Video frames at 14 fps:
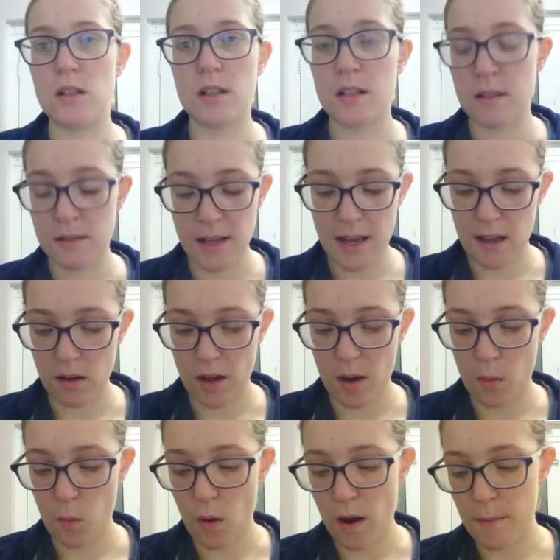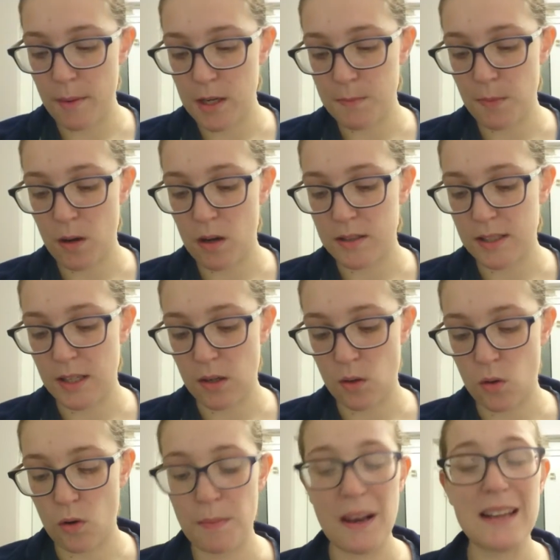you can get like a wire mesh basket
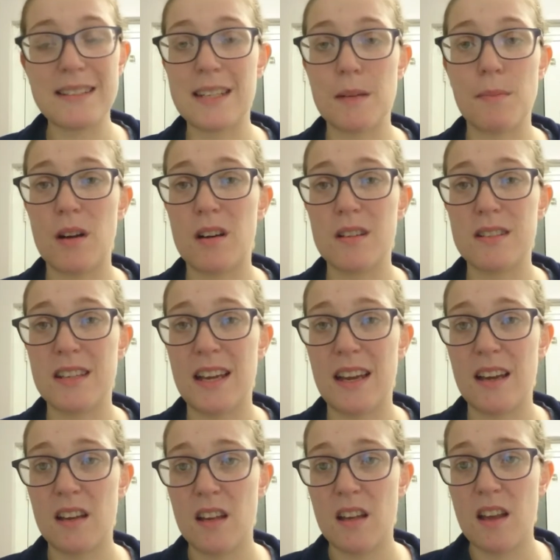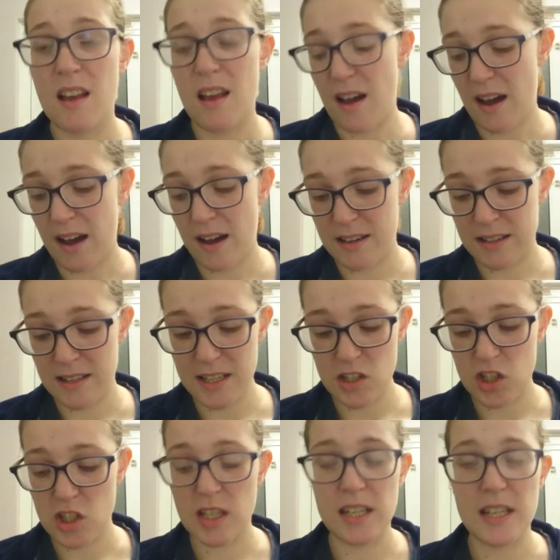or a plastic basket and
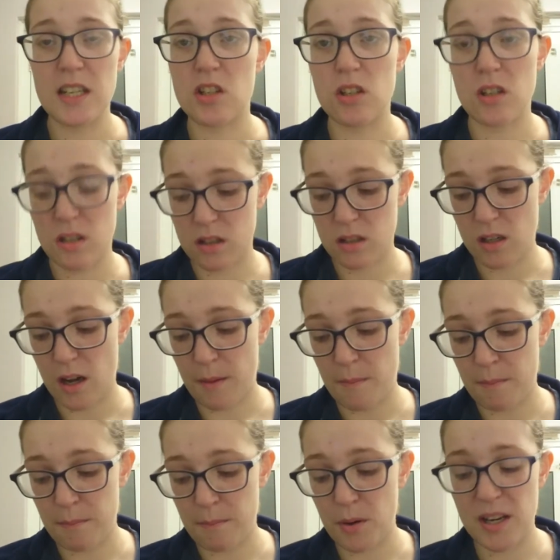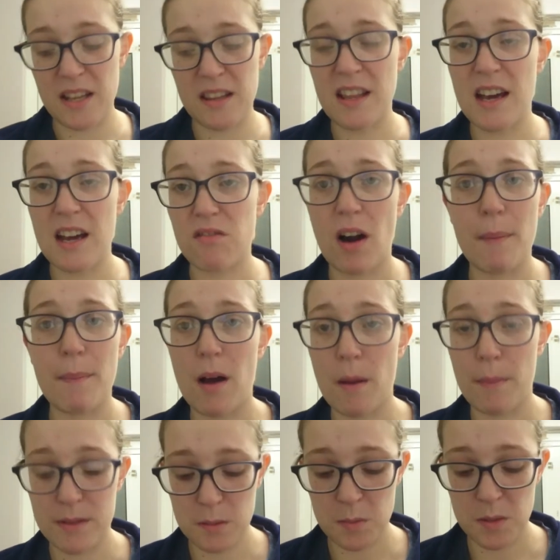literally just um, put it in there, wrap it
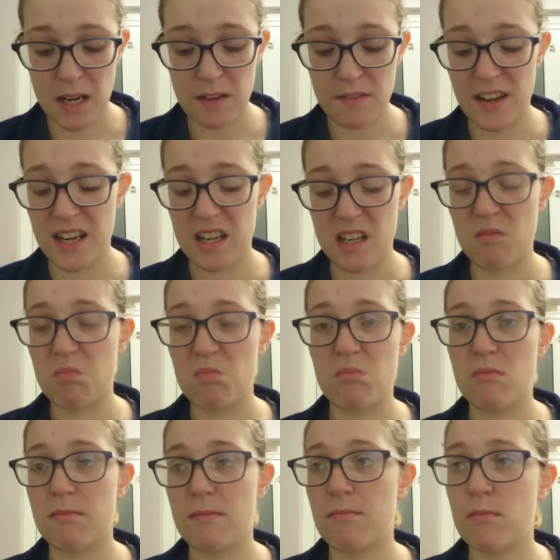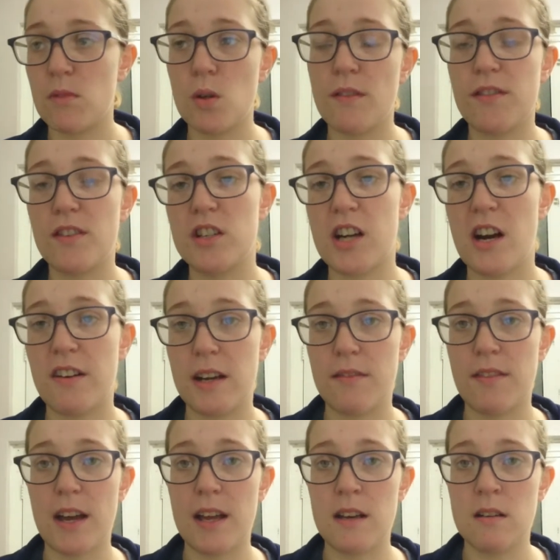up in some cellophane, do it for a charity
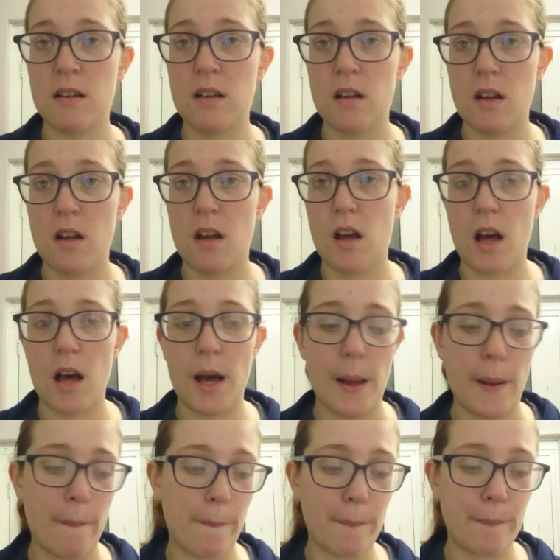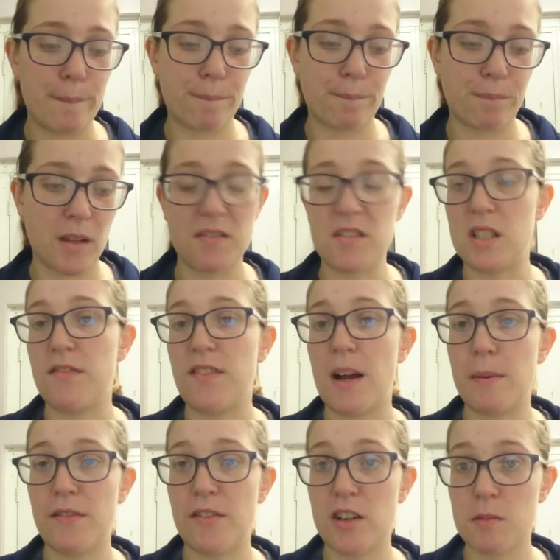event, um, give it to your
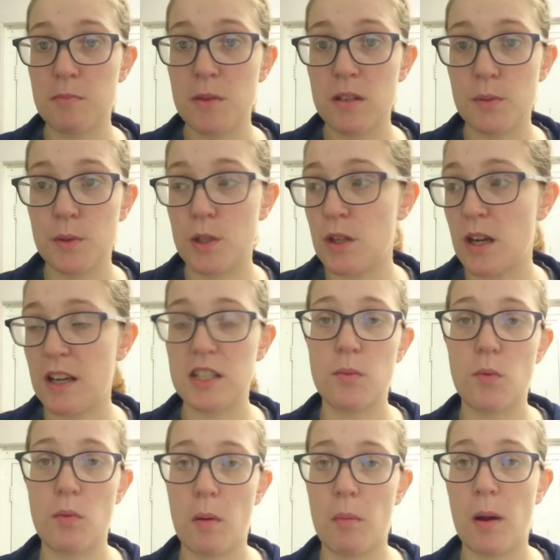family for Christmas, which is actually what my